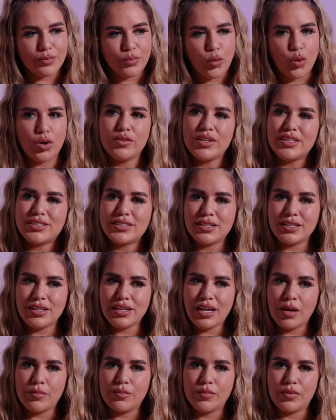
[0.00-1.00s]
more recently
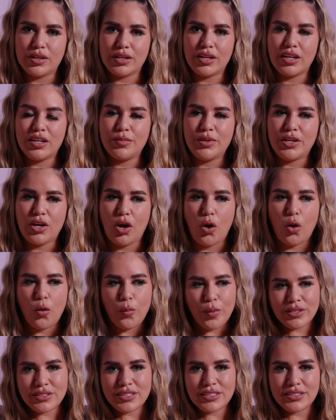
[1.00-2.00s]
I'm going to be
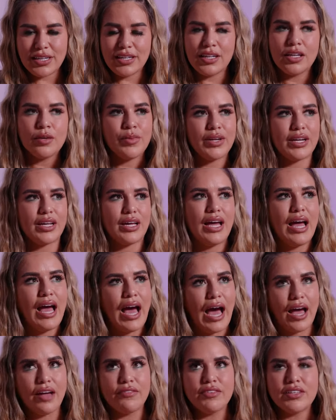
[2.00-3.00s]
open to dating, but
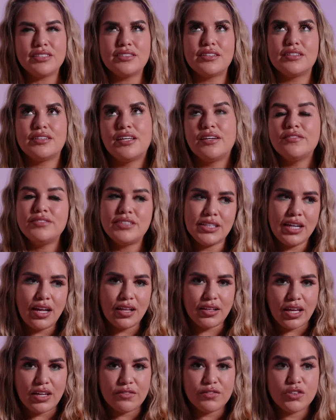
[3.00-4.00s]
I've lived in
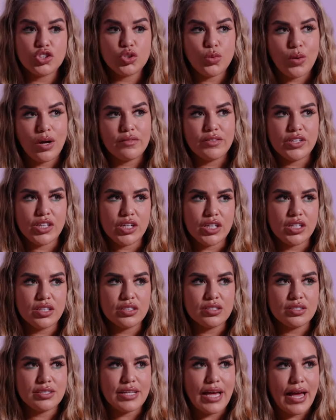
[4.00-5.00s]
LA for 12
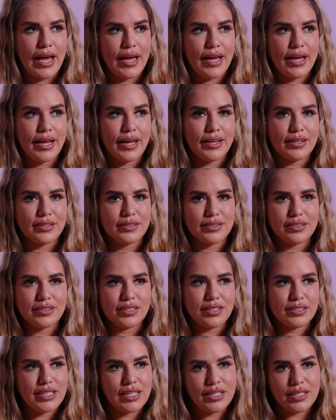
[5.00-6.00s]
years, and
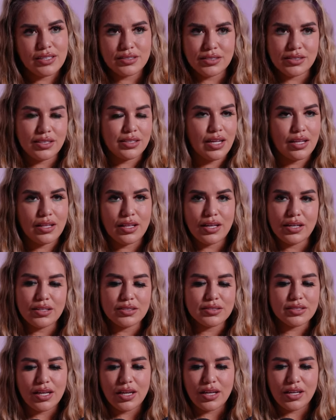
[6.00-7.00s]
the dating scene in LA
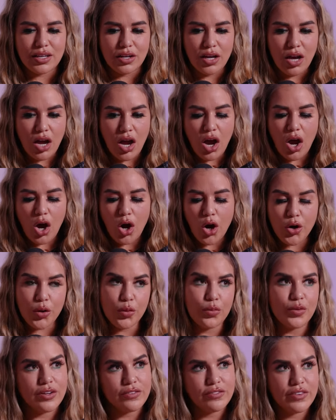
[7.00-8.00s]
is like
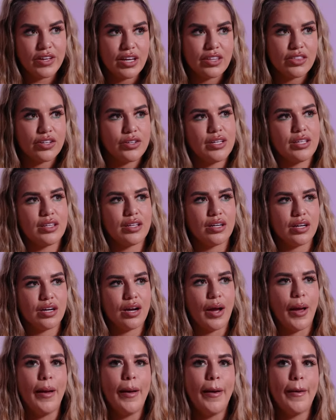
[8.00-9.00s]
horrific. They're either